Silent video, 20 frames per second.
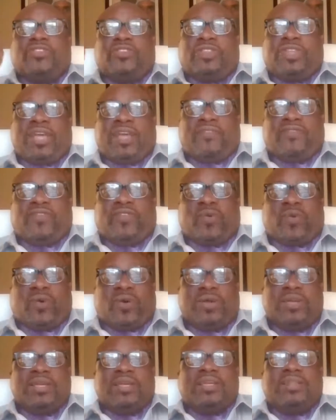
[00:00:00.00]
So
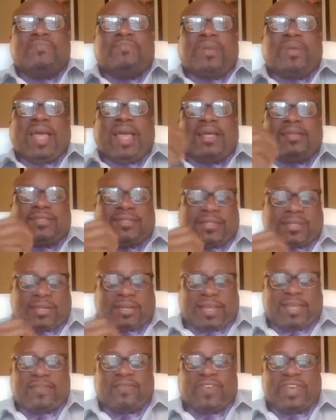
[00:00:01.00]
therefore,
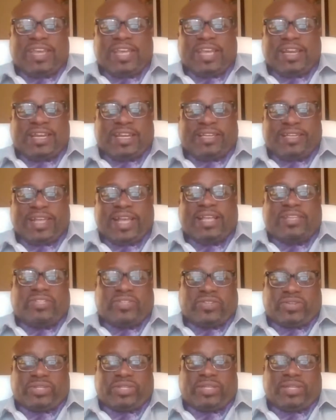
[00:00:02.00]
Blacks live in a
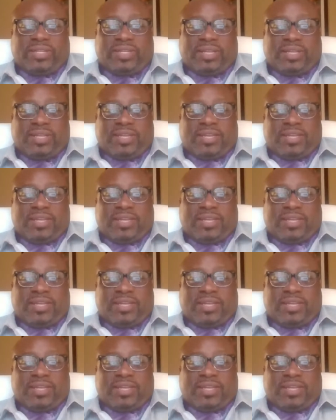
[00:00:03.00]
desert.